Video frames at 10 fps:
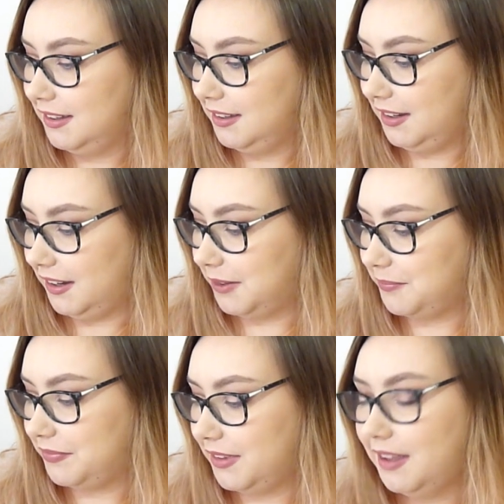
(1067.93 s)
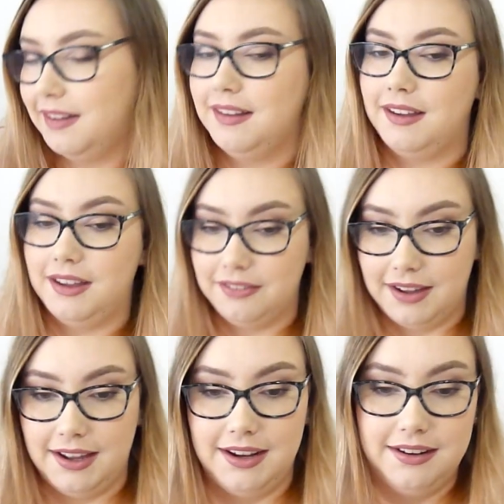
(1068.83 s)
Okay. If I
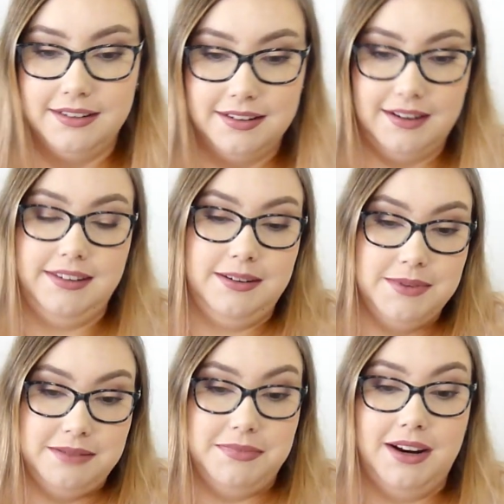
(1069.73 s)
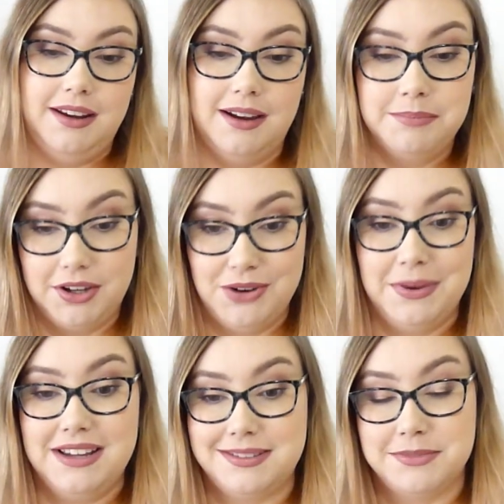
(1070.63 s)
had unlimited money, I'm going to
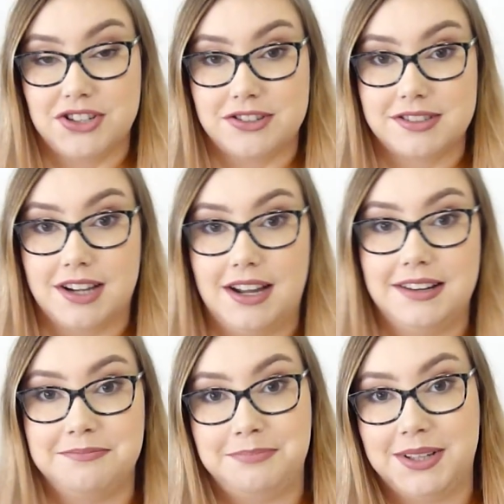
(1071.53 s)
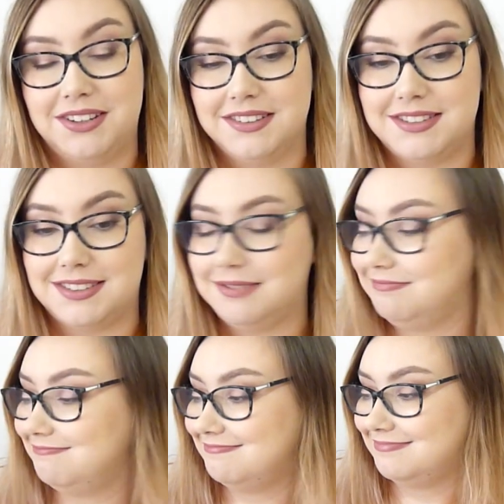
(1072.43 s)
buy some Chantecaille because
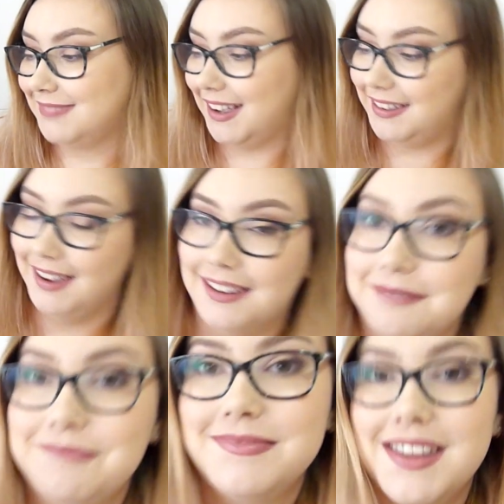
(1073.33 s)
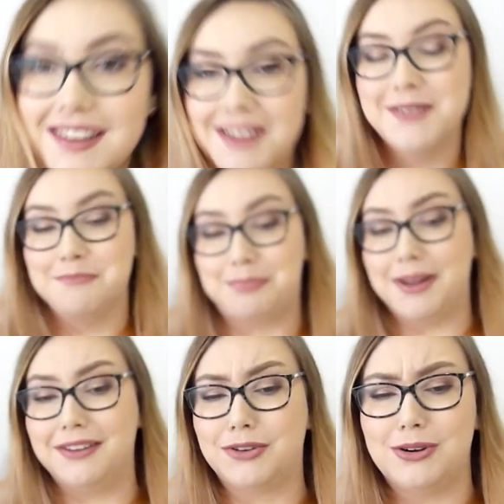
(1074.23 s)
I can't.
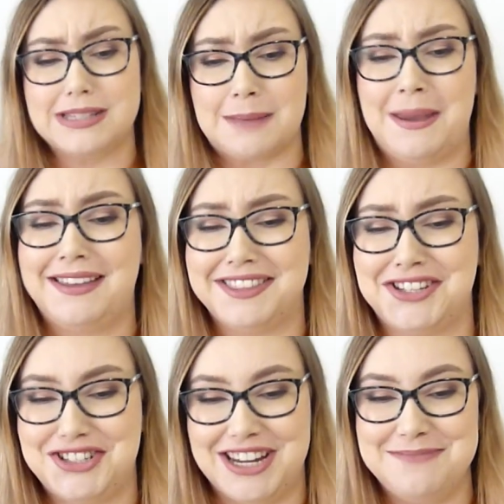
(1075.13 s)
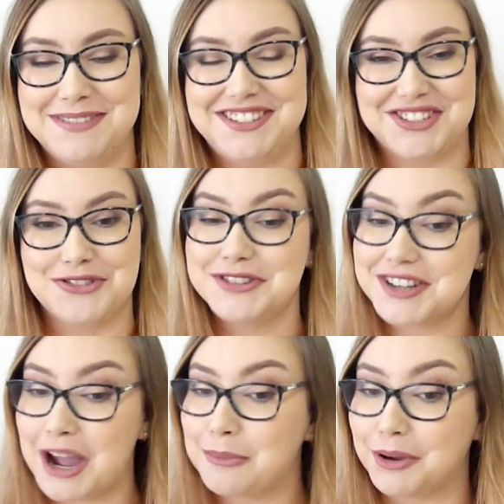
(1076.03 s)
But of course I picked the cheapest
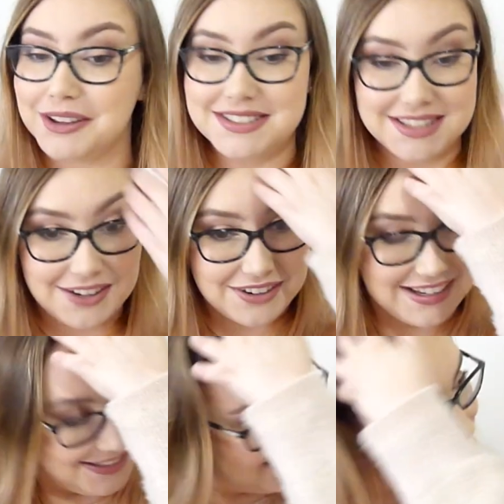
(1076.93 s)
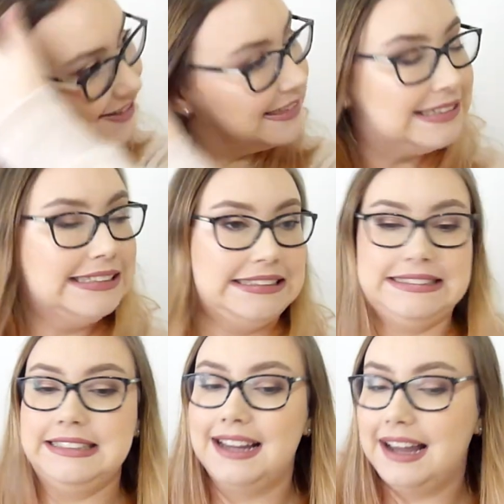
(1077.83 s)
Chantecaille product there is.
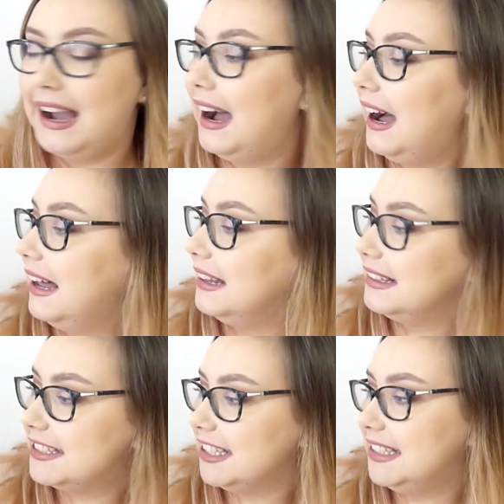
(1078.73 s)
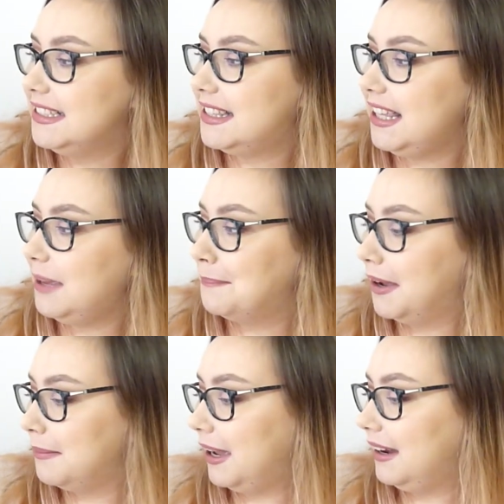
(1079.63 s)
This is the
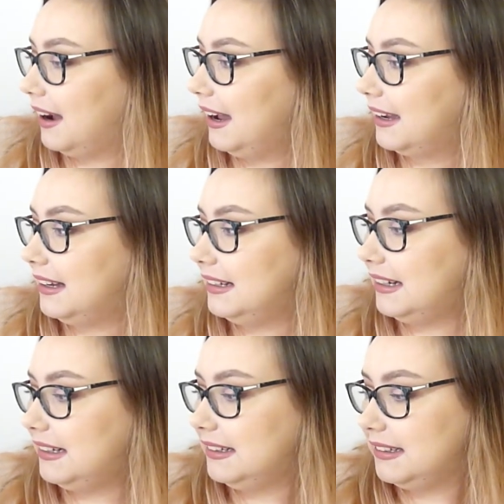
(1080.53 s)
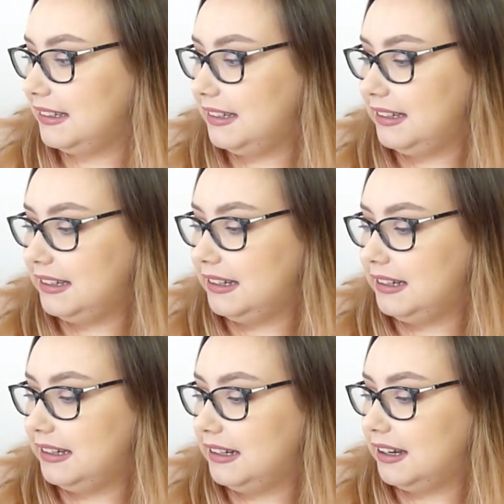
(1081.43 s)
Mermaid Eye Colour
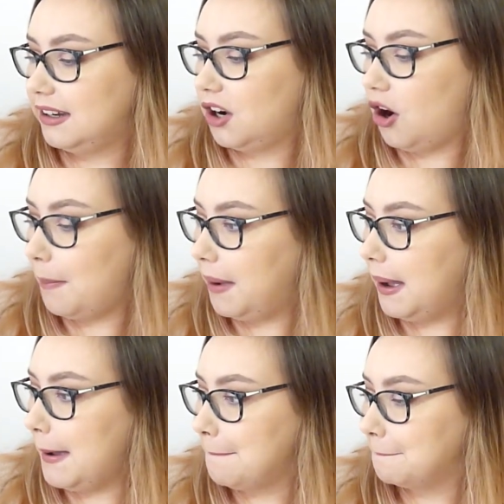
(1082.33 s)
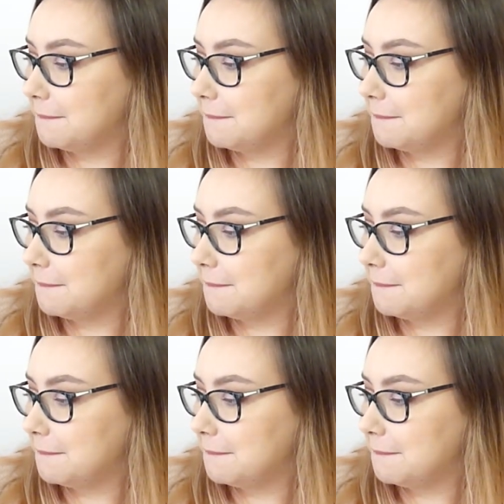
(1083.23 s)
in Copper.